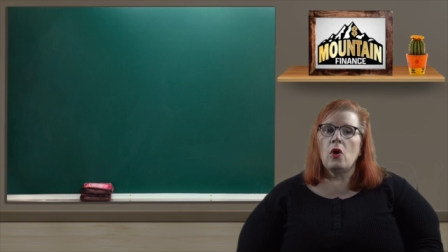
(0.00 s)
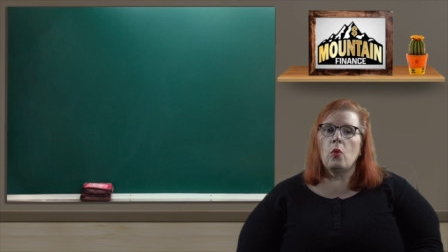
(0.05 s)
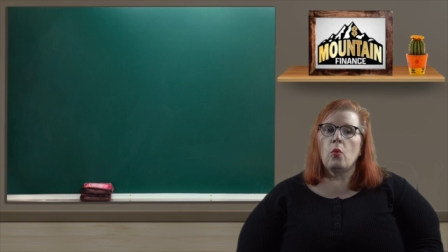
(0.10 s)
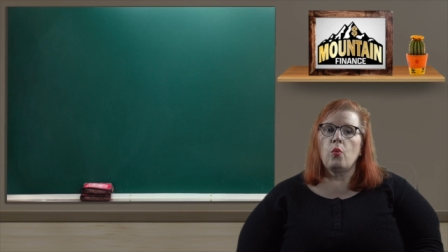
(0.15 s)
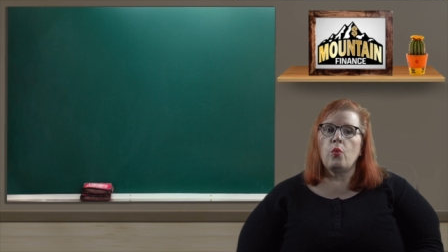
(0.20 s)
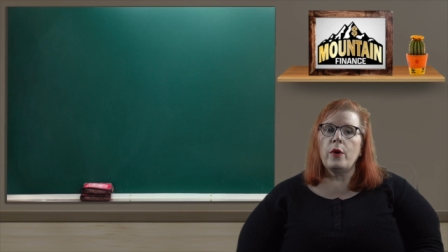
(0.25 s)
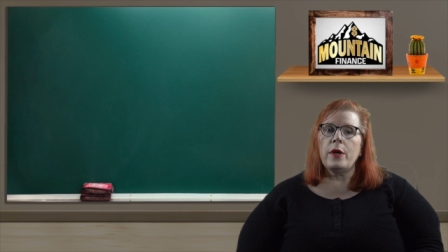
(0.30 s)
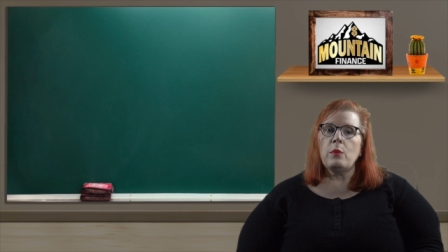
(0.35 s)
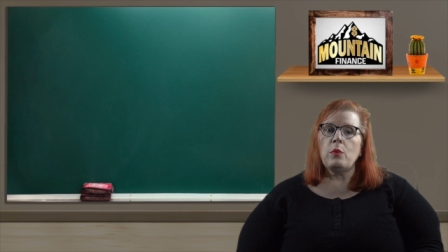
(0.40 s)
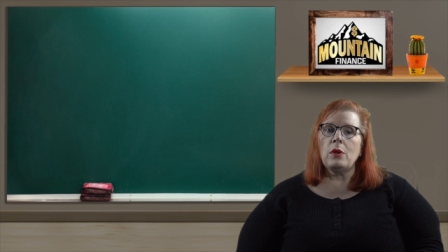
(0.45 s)

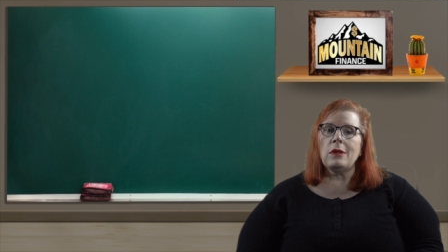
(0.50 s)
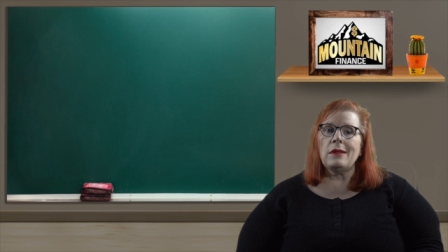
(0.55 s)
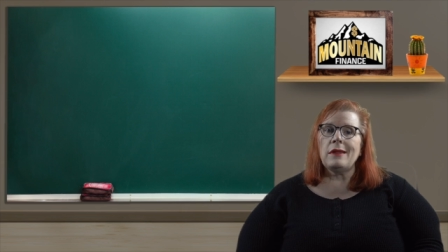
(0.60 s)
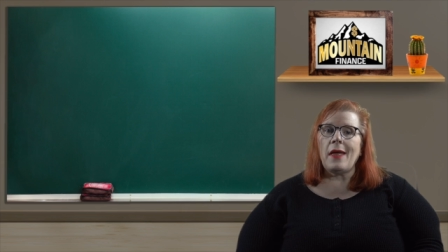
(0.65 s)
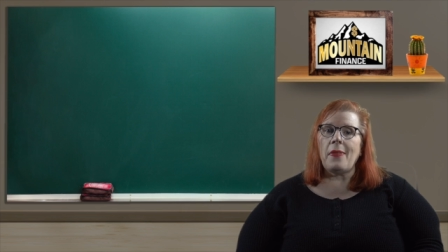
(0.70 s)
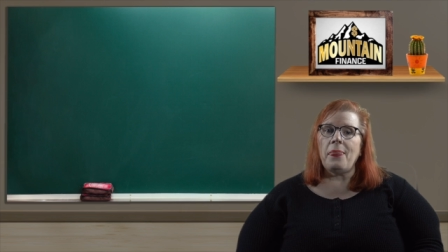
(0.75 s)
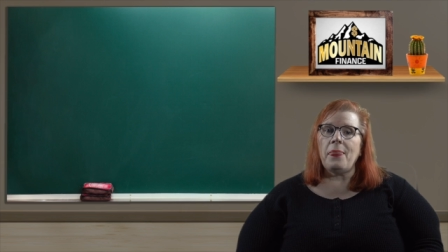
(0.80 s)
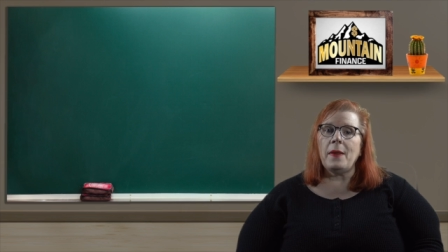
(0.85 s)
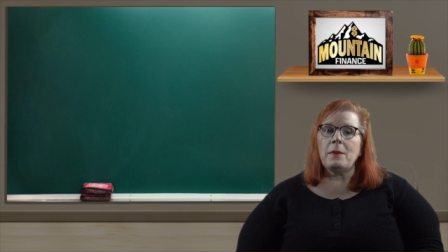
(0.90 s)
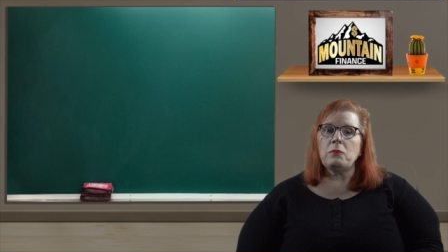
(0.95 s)
We will
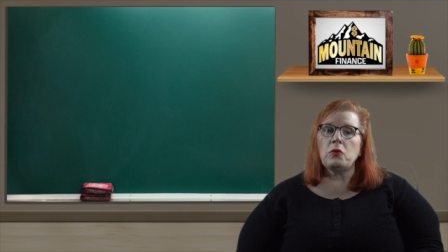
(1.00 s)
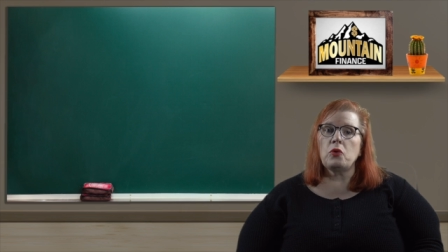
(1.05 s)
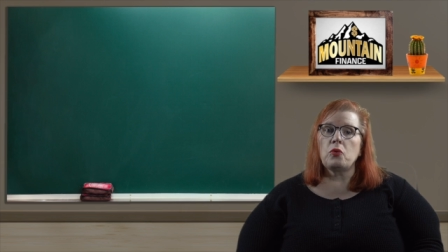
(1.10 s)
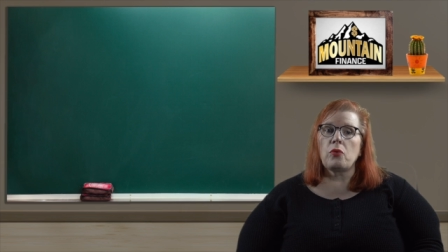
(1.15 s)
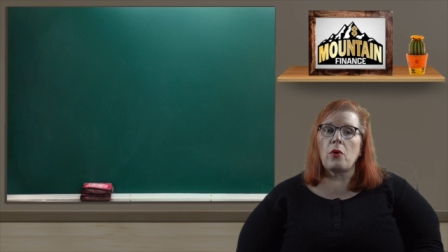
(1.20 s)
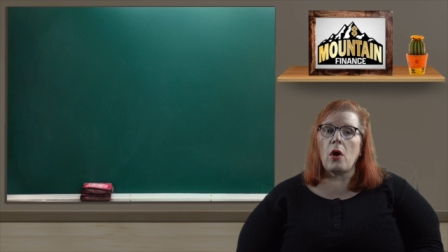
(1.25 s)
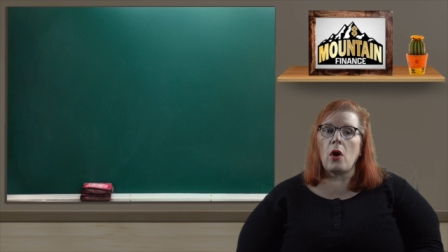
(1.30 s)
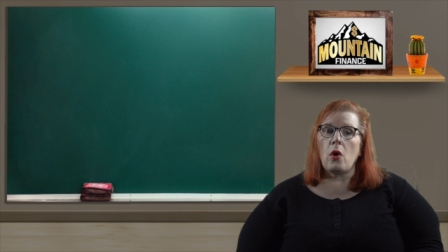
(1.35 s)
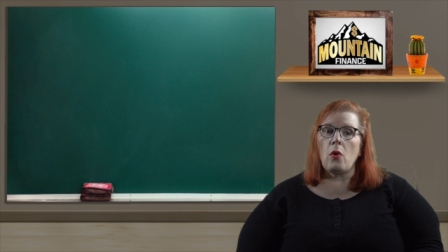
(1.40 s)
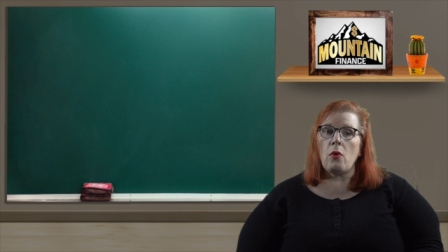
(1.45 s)
let them
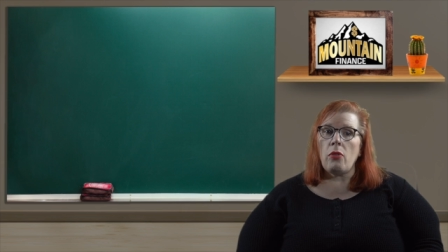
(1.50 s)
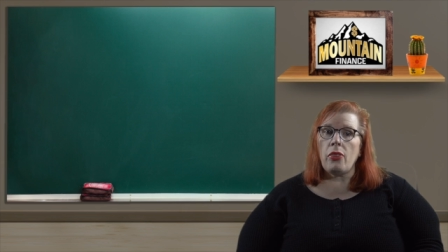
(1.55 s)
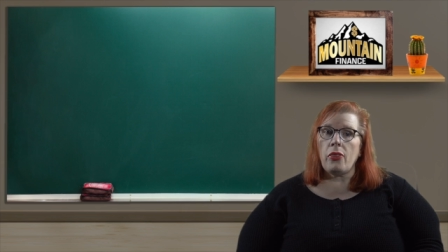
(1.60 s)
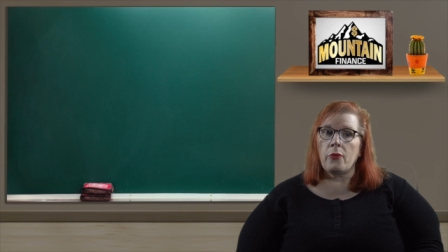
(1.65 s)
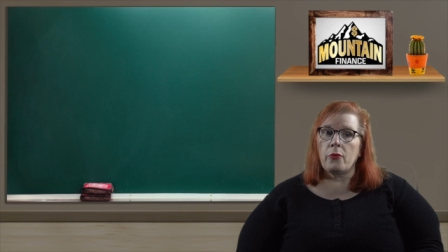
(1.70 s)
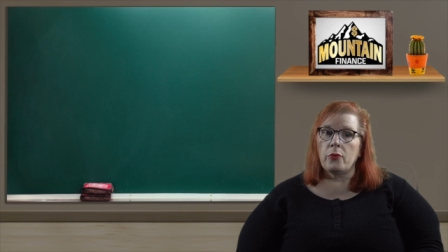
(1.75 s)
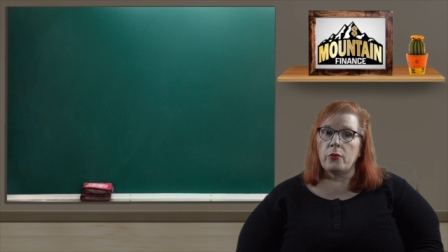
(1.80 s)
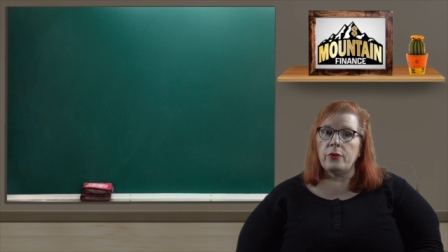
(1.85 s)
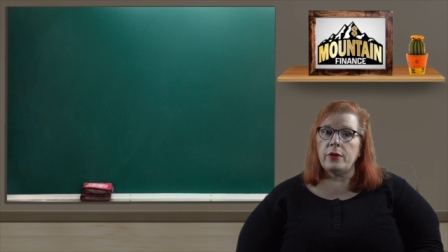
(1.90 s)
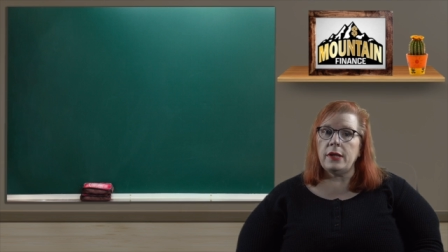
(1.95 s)
grow
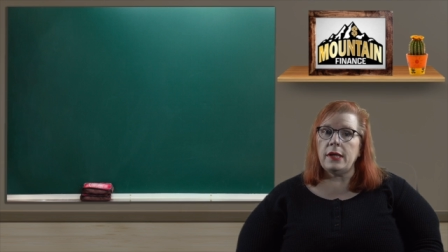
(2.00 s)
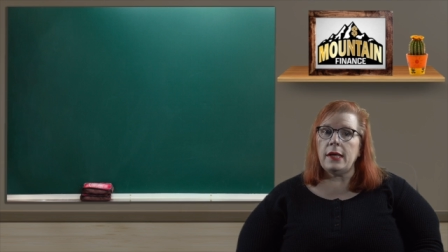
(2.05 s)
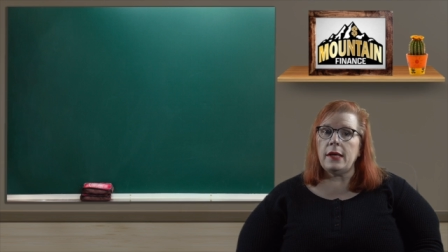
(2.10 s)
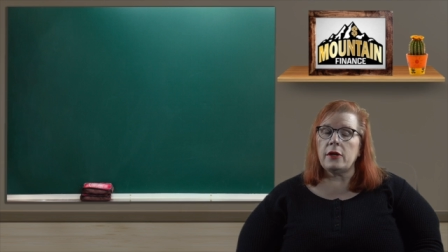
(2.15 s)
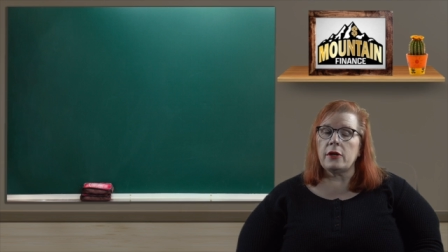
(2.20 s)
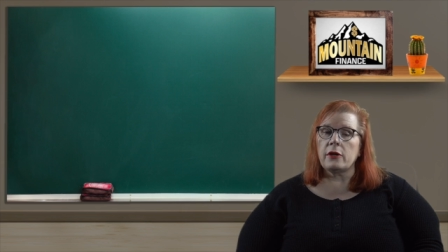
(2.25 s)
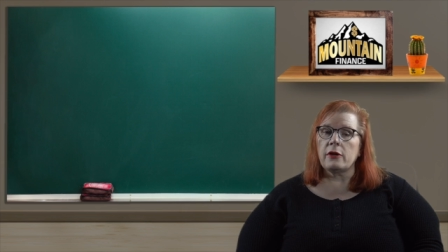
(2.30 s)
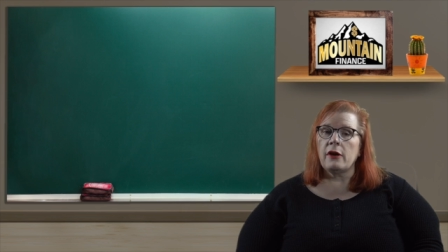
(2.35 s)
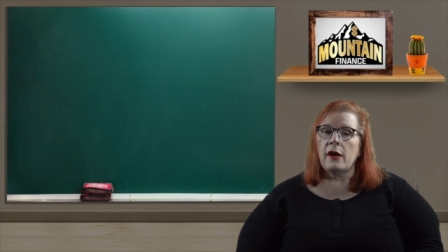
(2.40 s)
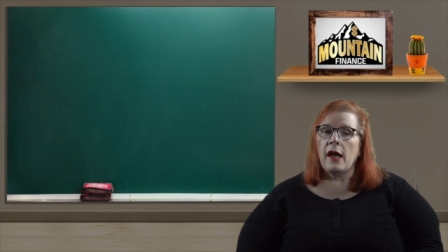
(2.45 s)
through the
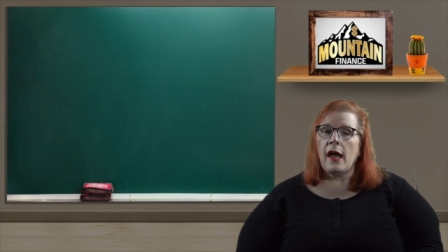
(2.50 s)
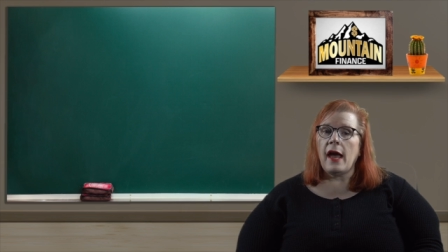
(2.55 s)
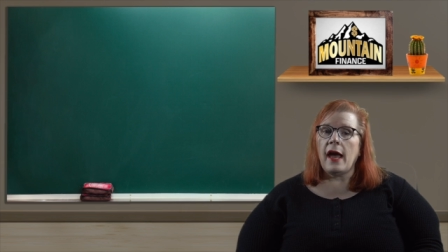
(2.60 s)
year